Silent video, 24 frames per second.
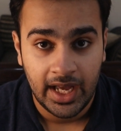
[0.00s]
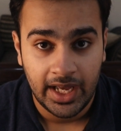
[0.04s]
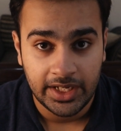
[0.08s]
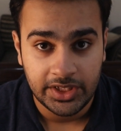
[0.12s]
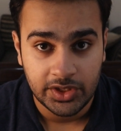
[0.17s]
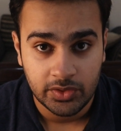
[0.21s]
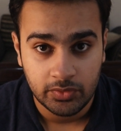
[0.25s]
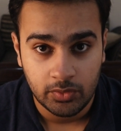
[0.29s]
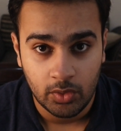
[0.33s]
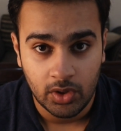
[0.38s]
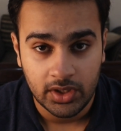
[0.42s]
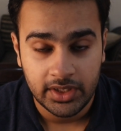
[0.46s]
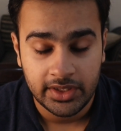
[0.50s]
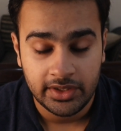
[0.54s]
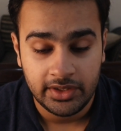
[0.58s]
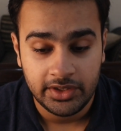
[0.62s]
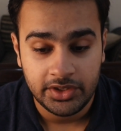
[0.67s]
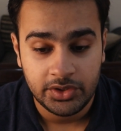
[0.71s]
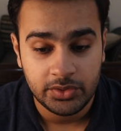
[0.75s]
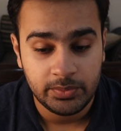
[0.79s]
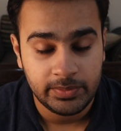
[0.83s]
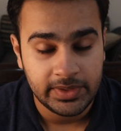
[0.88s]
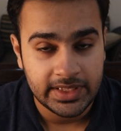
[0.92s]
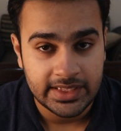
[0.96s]
and you want
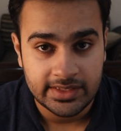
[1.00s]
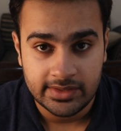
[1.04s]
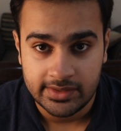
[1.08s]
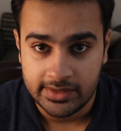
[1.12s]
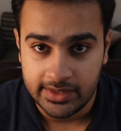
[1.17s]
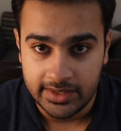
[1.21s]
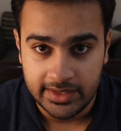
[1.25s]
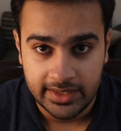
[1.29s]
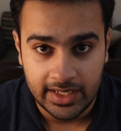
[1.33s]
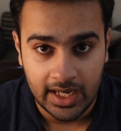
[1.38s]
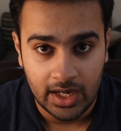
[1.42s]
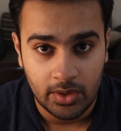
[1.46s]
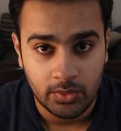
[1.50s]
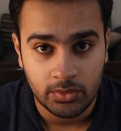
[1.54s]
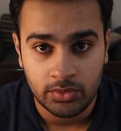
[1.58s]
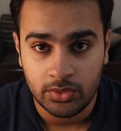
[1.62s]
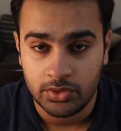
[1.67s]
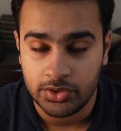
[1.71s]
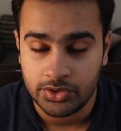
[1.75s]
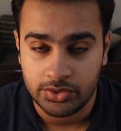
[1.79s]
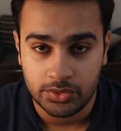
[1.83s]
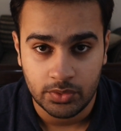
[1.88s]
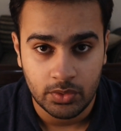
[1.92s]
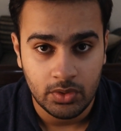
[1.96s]
her to please sit down
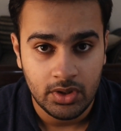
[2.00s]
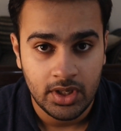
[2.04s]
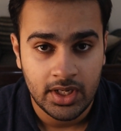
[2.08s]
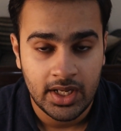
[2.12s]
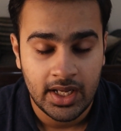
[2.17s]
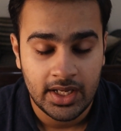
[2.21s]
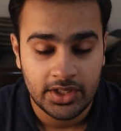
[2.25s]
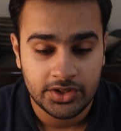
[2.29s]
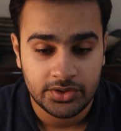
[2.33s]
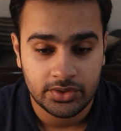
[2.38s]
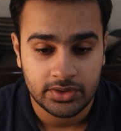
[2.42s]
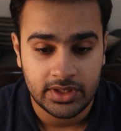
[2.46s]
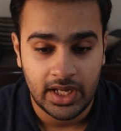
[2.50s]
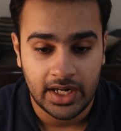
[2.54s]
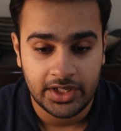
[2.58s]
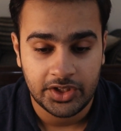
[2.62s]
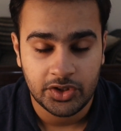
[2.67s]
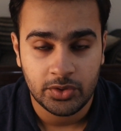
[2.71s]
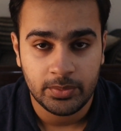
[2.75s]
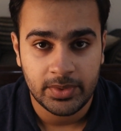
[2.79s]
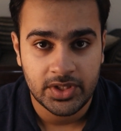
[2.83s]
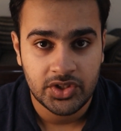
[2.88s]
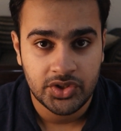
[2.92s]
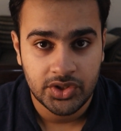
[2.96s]
or so
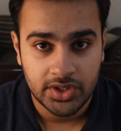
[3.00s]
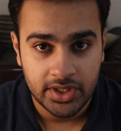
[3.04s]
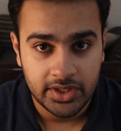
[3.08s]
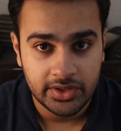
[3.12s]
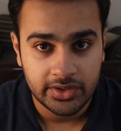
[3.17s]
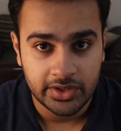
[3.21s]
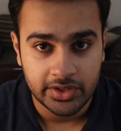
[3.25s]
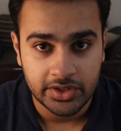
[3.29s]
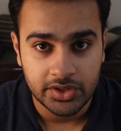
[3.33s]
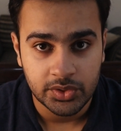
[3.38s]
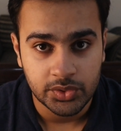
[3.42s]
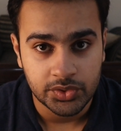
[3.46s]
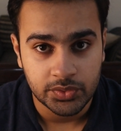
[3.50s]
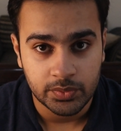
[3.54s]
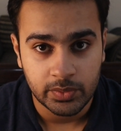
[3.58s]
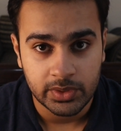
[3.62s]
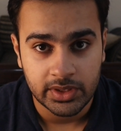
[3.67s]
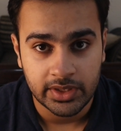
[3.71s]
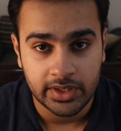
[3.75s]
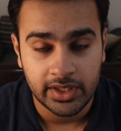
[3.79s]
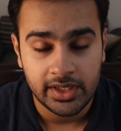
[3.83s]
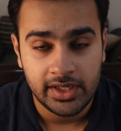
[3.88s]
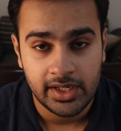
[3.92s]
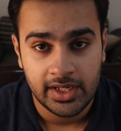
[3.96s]
that you may share the news
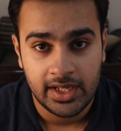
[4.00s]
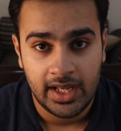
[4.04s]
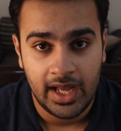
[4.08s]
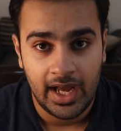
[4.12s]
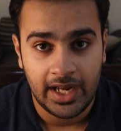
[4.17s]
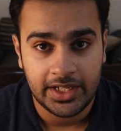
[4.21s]
with her,